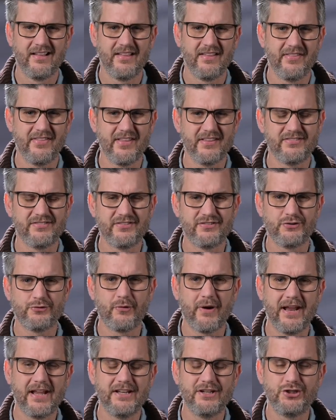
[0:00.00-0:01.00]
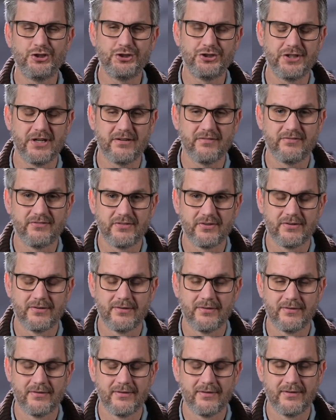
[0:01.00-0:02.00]
this strange shift
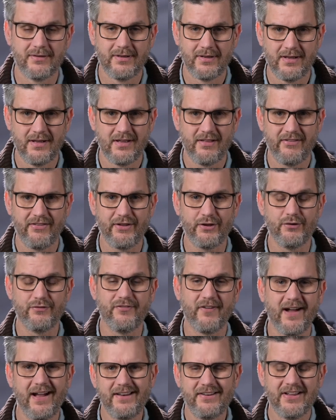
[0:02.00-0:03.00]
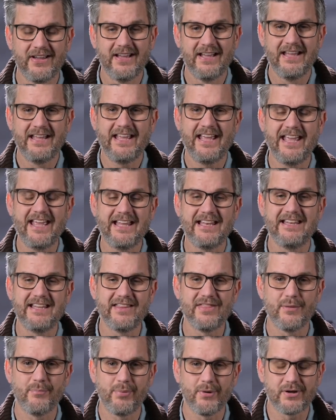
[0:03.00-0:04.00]
that you find hidden
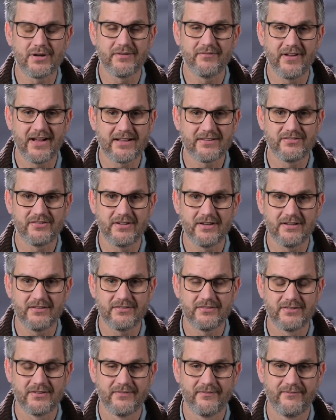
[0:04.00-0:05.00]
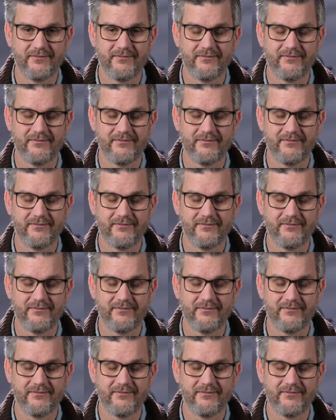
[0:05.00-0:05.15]
in the book of Exodus